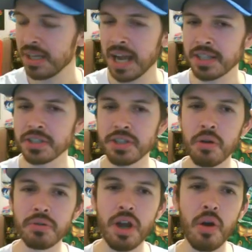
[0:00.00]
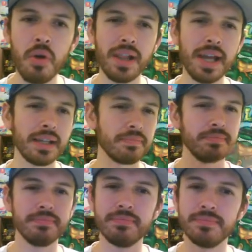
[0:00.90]
I just don't know. Like,
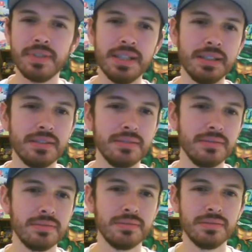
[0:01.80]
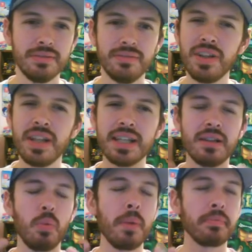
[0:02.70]
I feel like
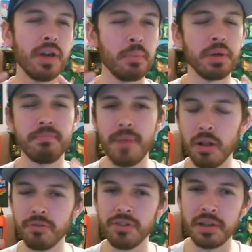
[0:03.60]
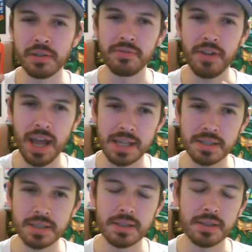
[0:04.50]
the whipped cream would melt very fast.